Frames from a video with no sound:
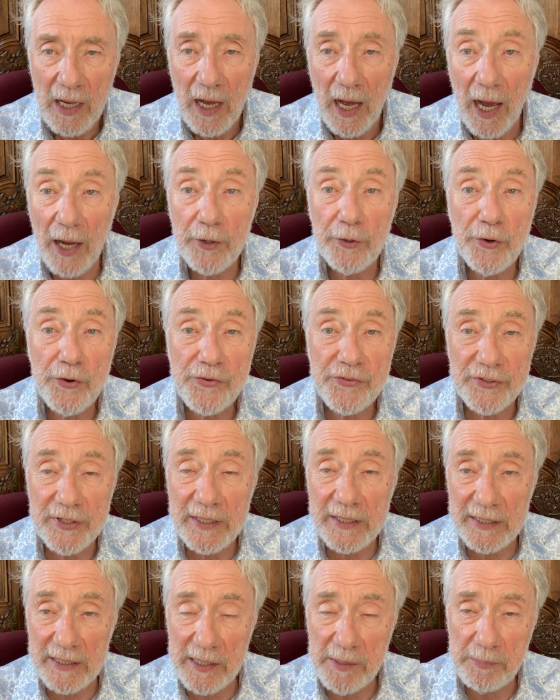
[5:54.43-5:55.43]

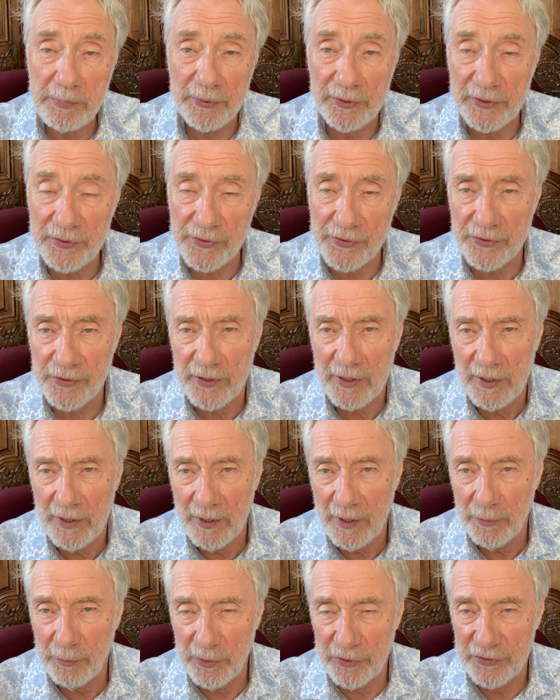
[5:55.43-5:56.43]
Acoustic imprints,
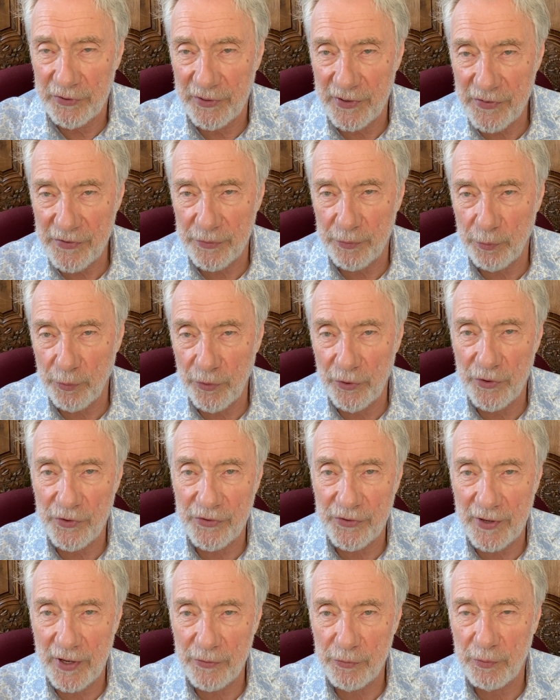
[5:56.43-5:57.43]
which is
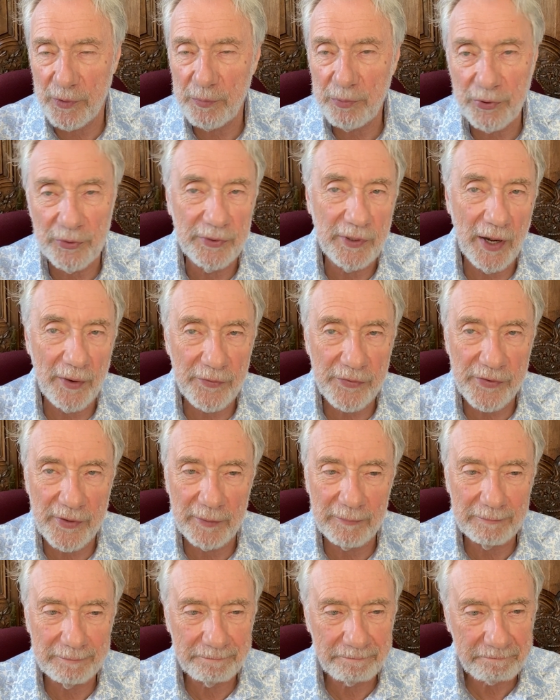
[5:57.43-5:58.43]
words as we pronounce
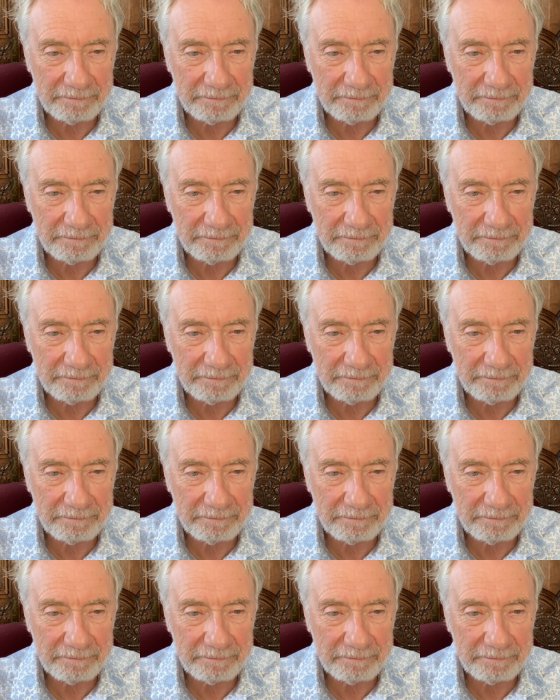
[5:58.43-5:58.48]
them,